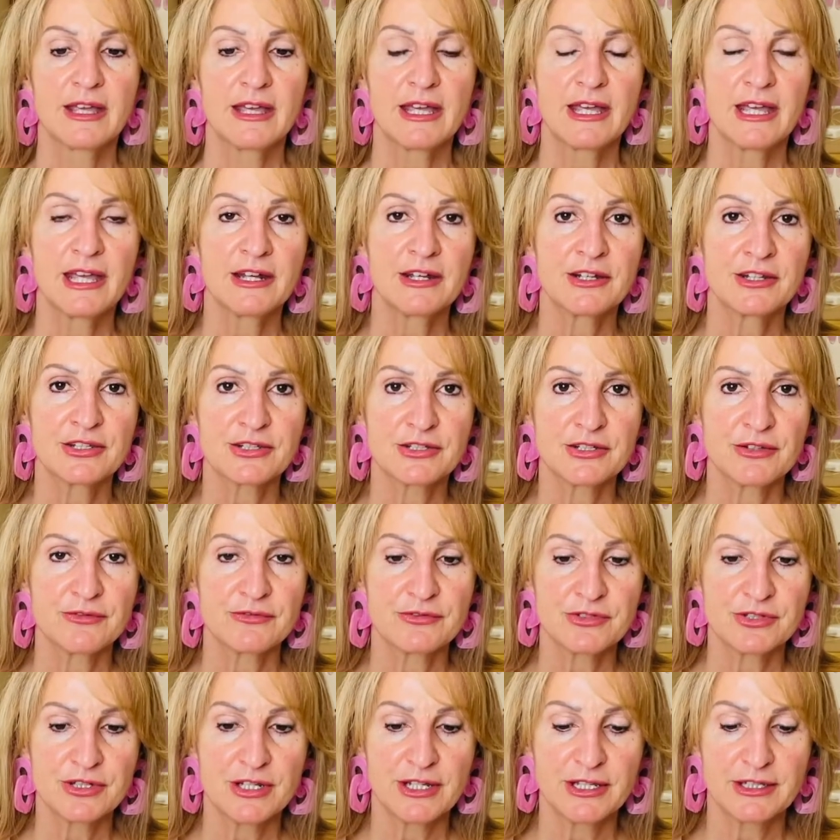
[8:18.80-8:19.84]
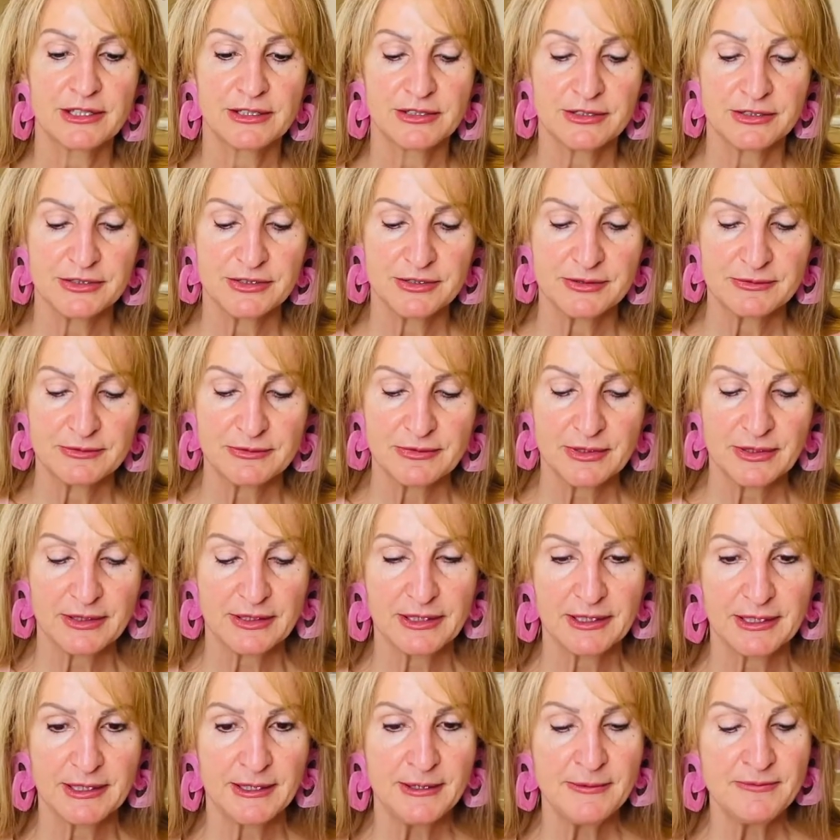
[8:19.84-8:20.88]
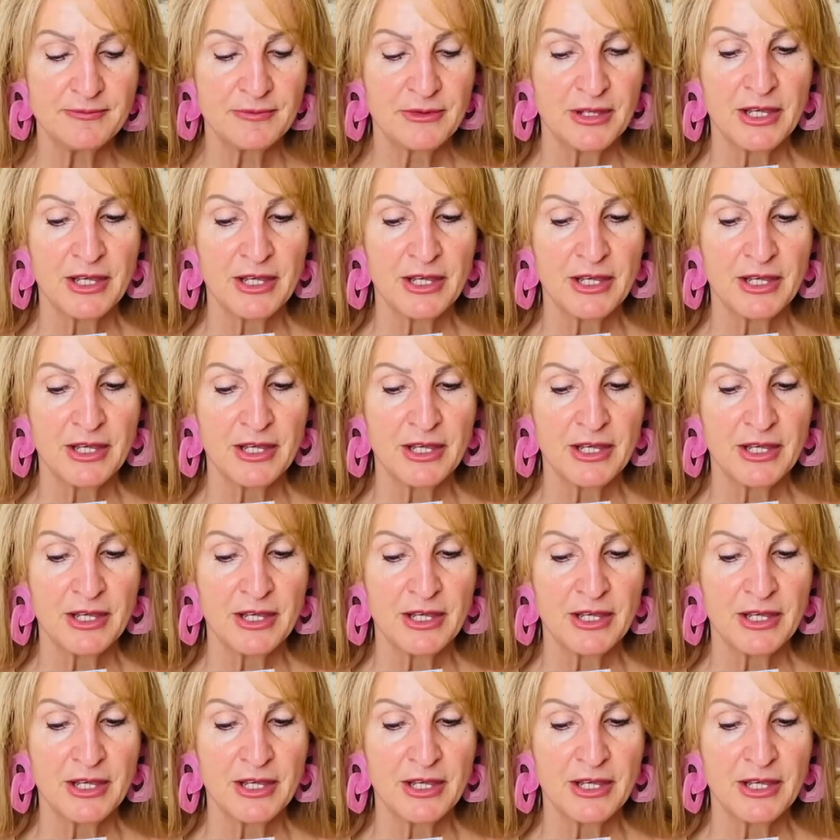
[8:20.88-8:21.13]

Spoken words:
and a soft jacket, okay?